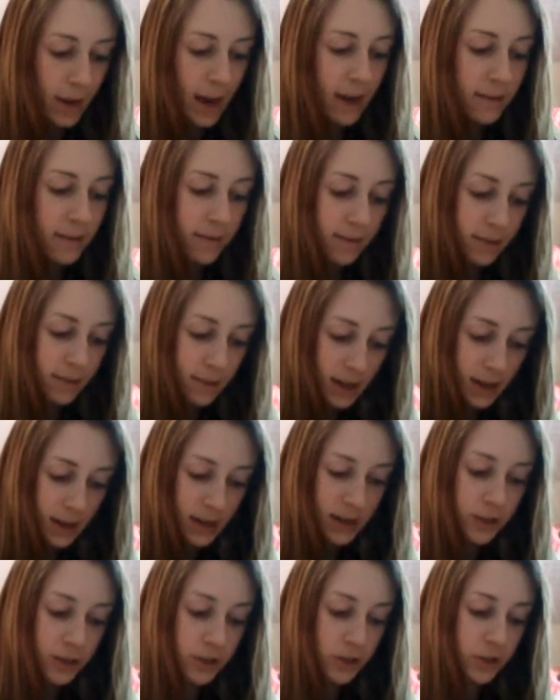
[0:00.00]
I
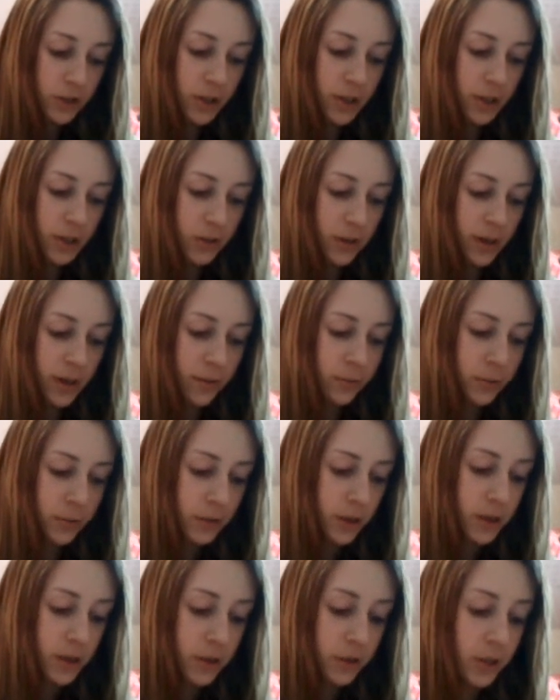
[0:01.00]
think I showed you this one. I'm
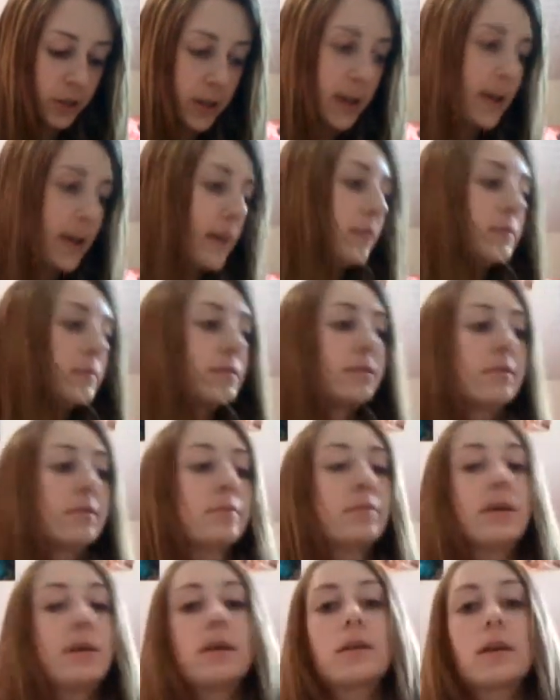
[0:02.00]
pretty sure I have,
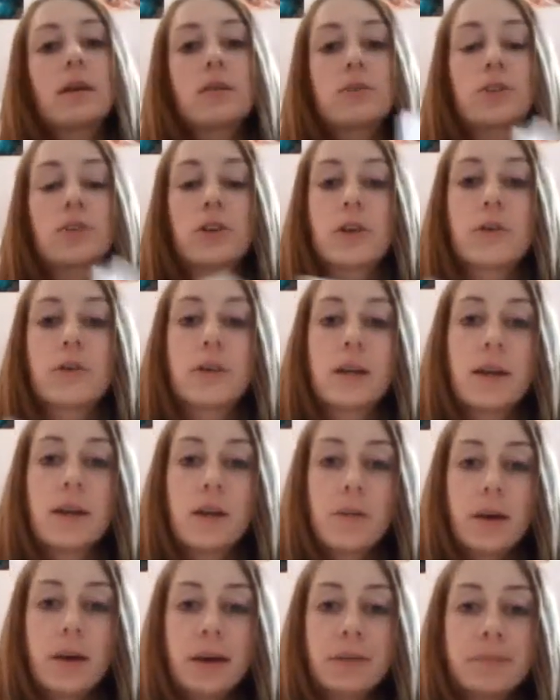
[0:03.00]
but I'll show you it
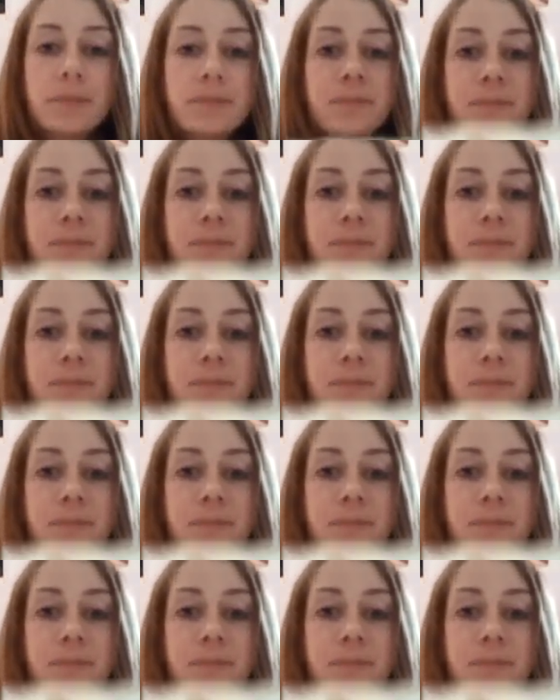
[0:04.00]
anyway.